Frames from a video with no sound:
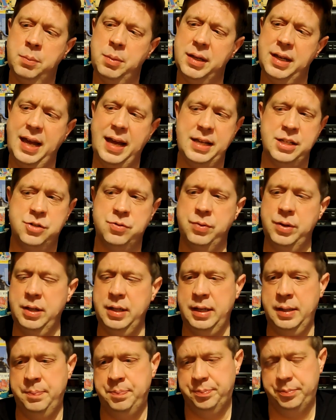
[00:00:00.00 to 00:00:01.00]
But yeah, it's
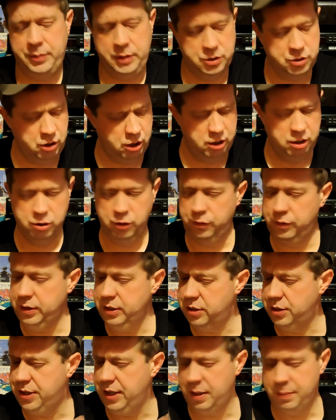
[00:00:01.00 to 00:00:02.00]
got a
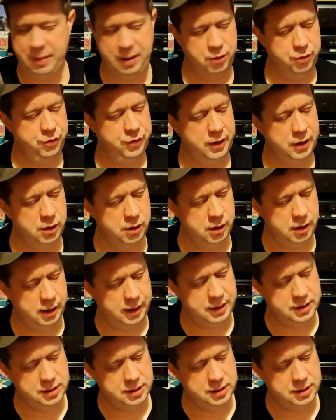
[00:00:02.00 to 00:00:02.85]
lovely thick mouthfeel.